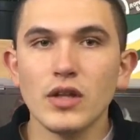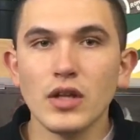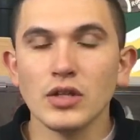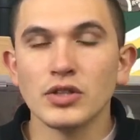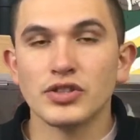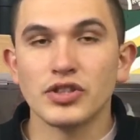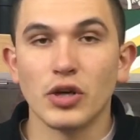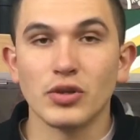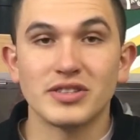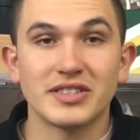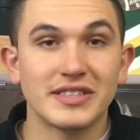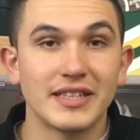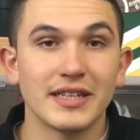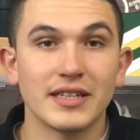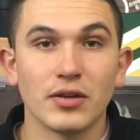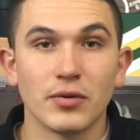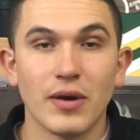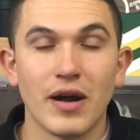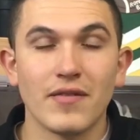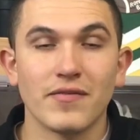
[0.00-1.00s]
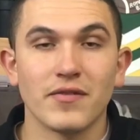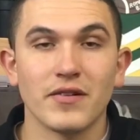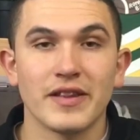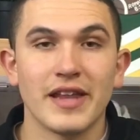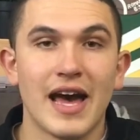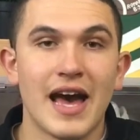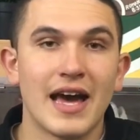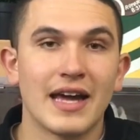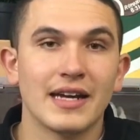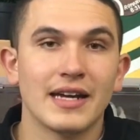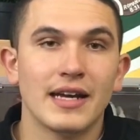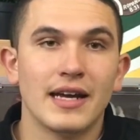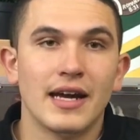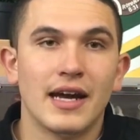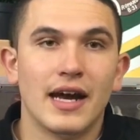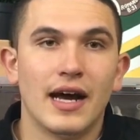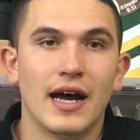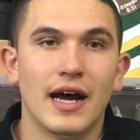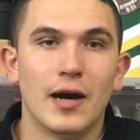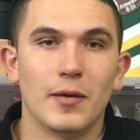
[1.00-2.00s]
so stick around for that.
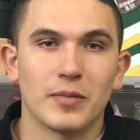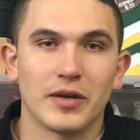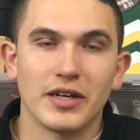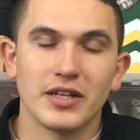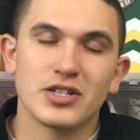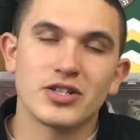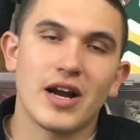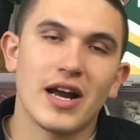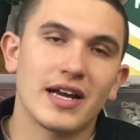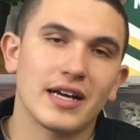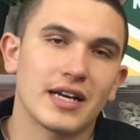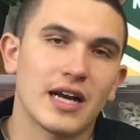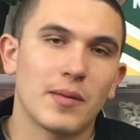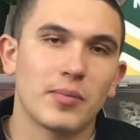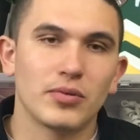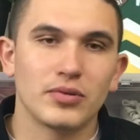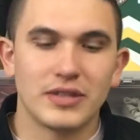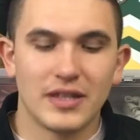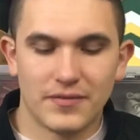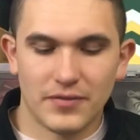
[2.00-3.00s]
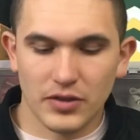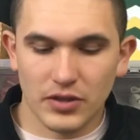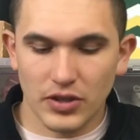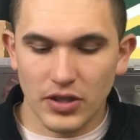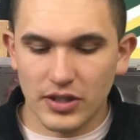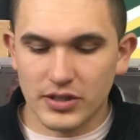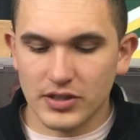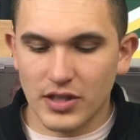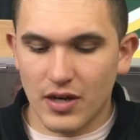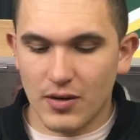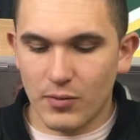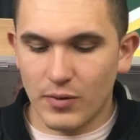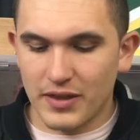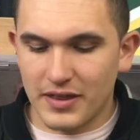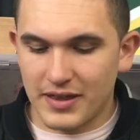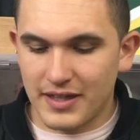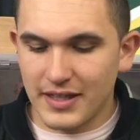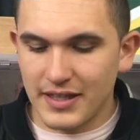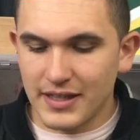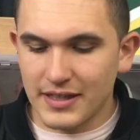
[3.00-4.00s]
I'm going to try a couple different looks on
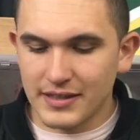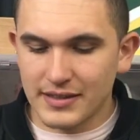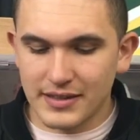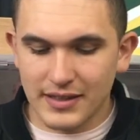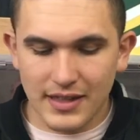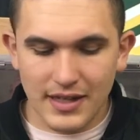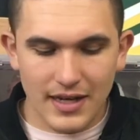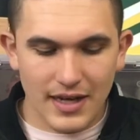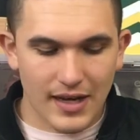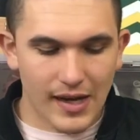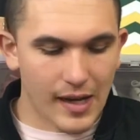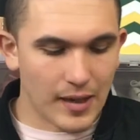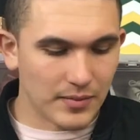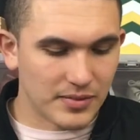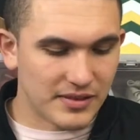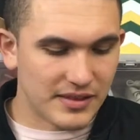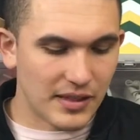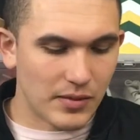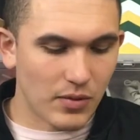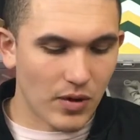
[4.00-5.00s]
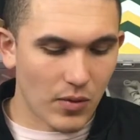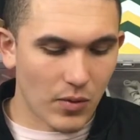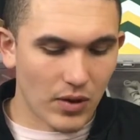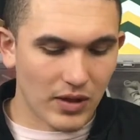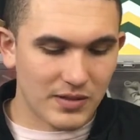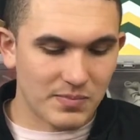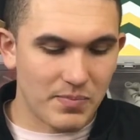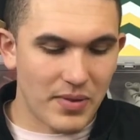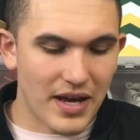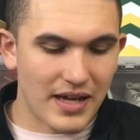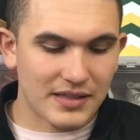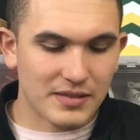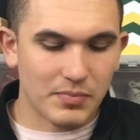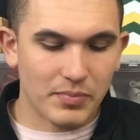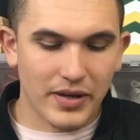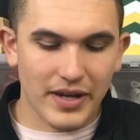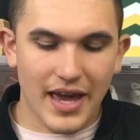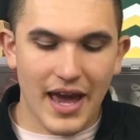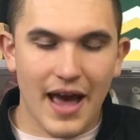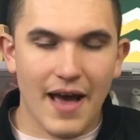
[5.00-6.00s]
with these, um, see what works best.
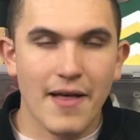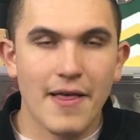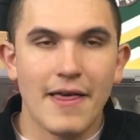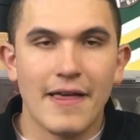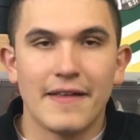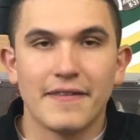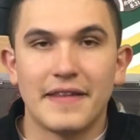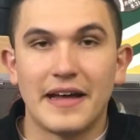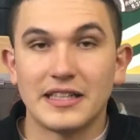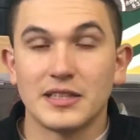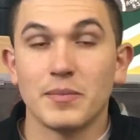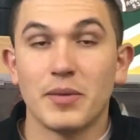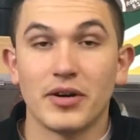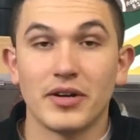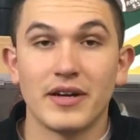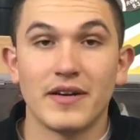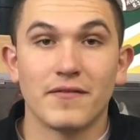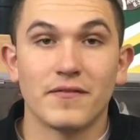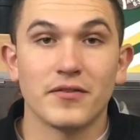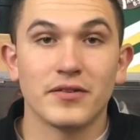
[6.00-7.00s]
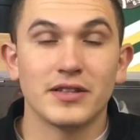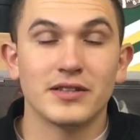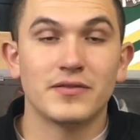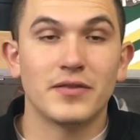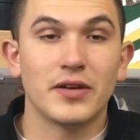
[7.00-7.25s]
But yeah, that's about it for this